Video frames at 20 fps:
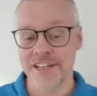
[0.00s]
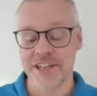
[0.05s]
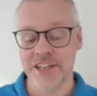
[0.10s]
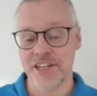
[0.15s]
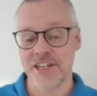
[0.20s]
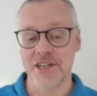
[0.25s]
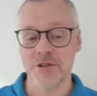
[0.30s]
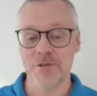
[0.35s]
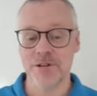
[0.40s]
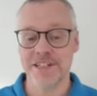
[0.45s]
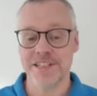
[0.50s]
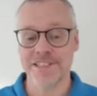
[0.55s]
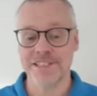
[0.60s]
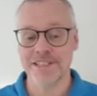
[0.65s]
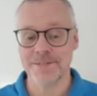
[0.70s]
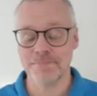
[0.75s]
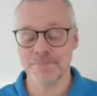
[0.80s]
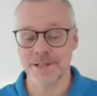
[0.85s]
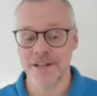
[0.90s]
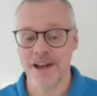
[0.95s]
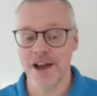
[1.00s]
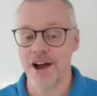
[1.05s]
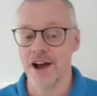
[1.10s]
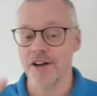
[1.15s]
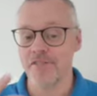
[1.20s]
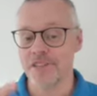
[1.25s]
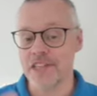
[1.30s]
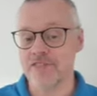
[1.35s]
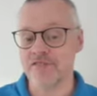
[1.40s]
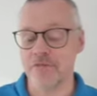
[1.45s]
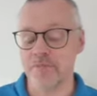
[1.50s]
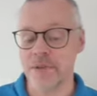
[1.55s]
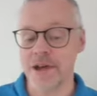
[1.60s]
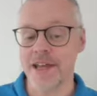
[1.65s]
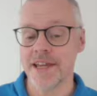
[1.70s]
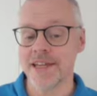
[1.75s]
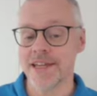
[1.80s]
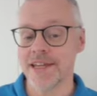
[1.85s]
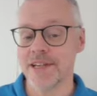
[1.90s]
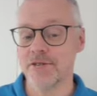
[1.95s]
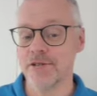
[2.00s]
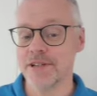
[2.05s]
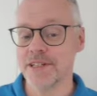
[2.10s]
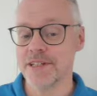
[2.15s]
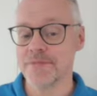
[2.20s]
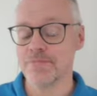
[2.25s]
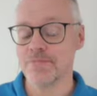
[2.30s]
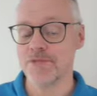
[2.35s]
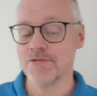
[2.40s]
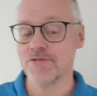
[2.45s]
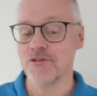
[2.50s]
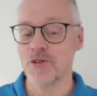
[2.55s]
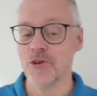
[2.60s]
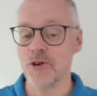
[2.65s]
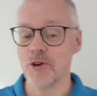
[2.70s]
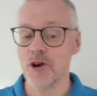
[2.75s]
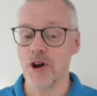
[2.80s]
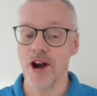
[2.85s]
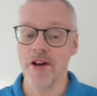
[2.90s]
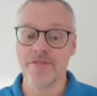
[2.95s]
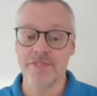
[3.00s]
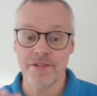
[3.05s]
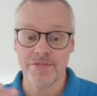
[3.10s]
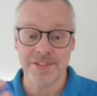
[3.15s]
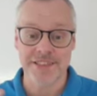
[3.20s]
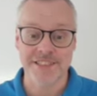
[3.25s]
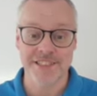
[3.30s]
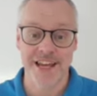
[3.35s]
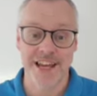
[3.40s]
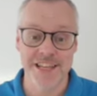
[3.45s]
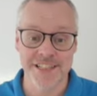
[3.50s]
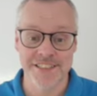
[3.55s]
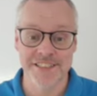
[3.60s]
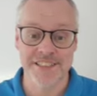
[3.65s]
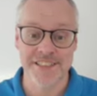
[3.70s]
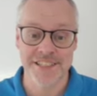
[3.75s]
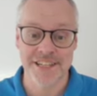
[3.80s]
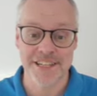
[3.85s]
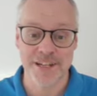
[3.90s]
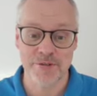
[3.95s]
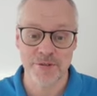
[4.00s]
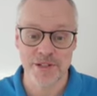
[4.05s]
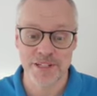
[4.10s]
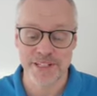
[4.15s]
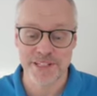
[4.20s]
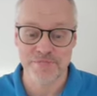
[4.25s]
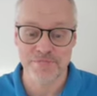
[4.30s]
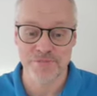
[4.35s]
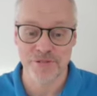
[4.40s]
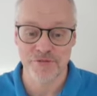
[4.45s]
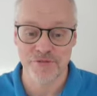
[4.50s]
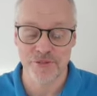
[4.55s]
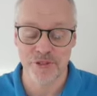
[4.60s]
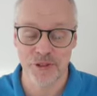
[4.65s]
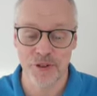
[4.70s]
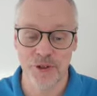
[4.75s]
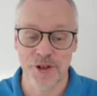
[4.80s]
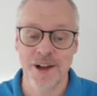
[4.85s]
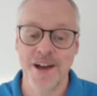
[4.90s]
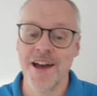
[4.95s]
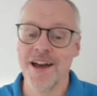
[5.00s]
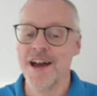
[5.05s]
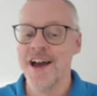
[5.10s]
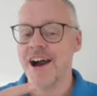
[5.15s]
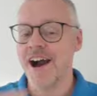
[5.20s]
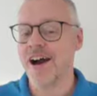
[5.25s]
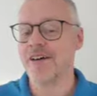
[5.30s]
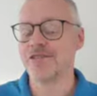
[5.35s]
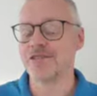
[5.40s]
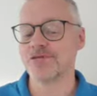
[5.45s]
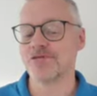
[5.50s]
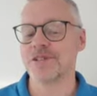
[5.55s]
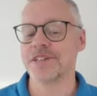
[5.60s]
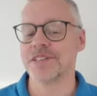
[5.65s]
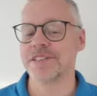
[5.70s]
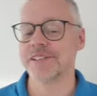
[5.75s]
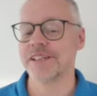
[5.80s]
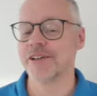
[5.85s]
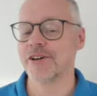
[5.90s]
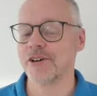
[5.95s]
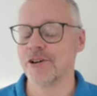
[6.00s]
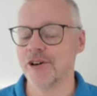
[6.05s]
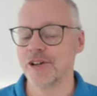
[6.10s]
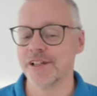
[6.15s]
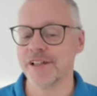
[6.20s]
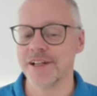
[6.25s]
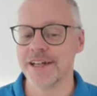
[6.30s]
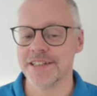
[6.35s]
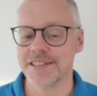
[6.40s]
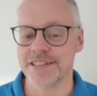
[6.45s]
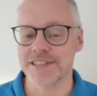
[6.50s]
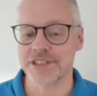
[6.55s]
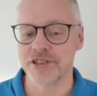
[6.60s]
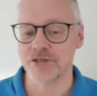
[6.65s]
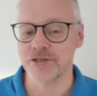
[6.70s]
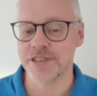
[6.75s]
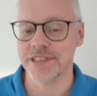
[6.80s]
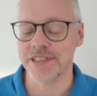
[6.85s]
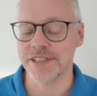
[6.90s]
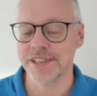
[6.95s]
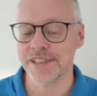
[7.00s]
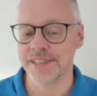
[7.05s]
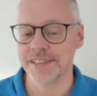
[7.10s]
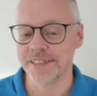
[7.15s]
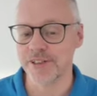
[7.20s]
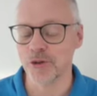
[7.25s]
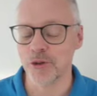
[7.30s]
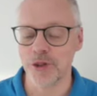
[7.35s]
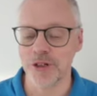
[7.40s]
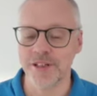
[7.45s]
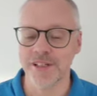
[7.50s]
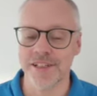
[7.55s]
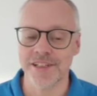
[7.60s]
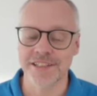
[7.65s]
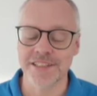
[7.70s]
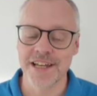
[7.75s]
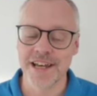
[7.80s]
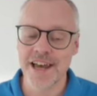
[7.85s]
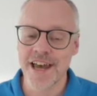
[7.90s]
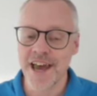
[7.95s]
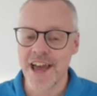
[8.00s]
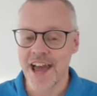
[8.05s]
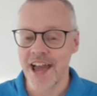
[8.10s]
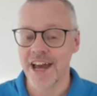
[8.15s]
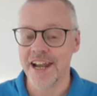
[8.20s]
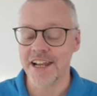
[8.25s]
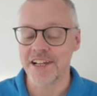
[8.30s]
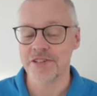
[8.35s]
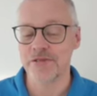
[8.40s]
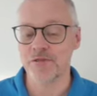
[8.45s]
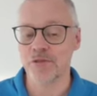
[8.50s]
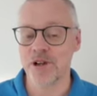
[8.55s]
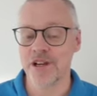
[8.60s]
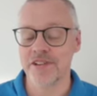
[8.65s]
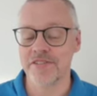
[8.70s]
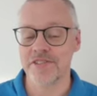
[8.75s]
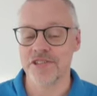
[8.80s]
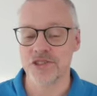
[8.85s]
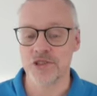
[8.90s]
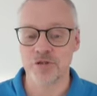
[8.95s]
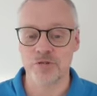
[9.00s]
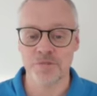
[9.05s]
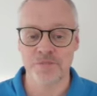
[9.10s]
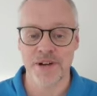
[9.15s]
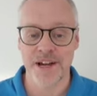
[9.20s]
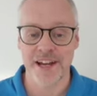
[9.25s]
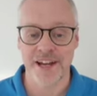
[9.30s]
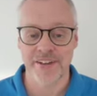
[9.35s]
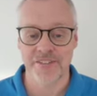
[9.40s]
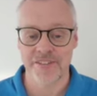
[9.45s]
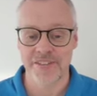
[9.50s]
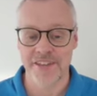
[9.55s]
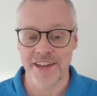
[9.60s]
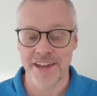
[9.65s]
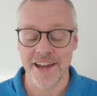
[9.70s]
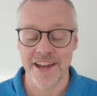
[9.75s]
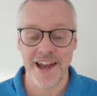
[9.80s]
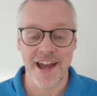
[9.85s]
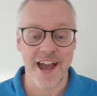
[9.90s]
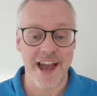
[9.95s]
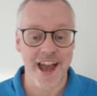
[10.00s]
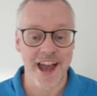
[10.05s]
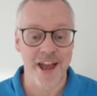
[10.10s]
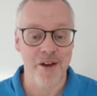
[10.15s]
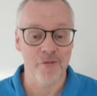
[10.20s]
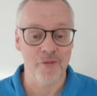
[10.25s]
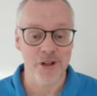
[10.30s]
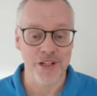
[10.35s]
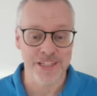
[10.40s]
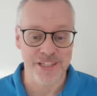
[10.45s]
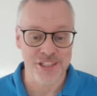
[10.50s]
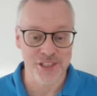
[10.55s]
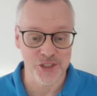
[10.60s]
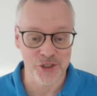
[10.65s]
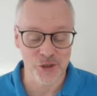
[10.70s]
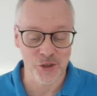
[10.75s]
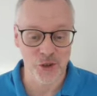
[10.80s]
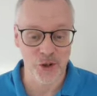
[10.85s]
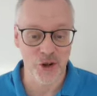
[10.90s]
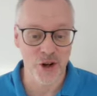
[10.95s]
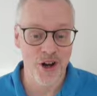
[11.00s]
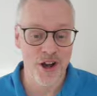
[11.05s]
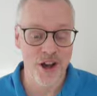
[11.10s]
Kiwi Dip. I've never made Kiwi Dip before. I've never tasted Kiwi Dip before. I was recently on holidays in New Zealand, in Auckland, and went to the supermarket there, and we saw